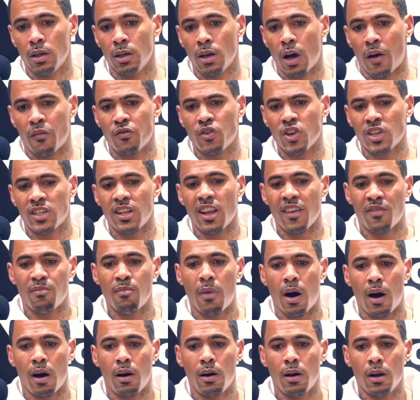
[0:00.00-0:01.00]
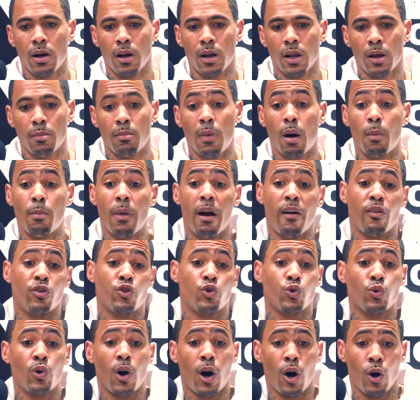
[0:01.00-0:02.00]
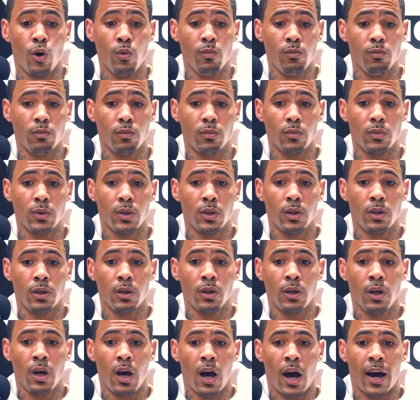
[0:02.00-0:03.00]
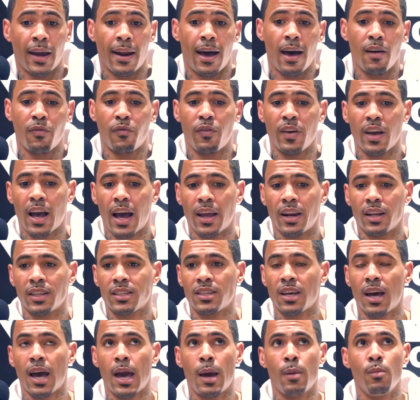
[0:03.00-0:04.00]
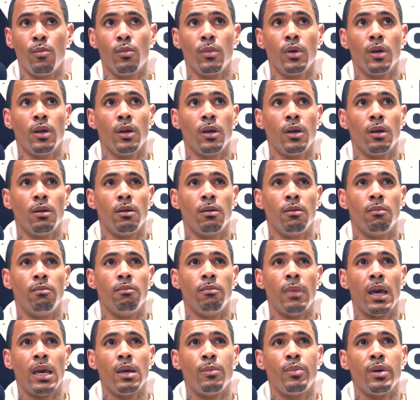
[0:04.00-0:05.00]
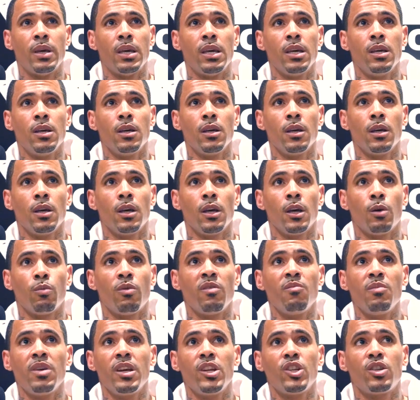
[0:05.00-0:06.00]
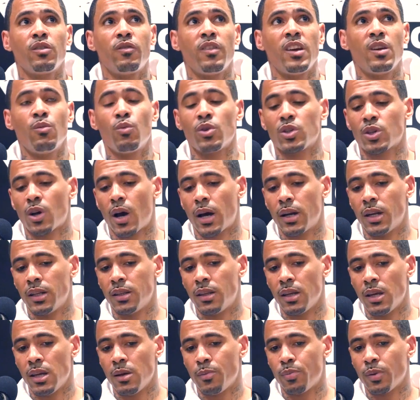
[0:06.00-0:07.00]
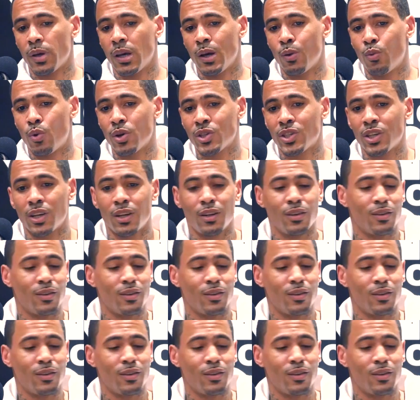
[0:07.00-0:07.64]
I've just left my marital home. And I think at the time, maybe with me and Javine, what's kind of deep, it was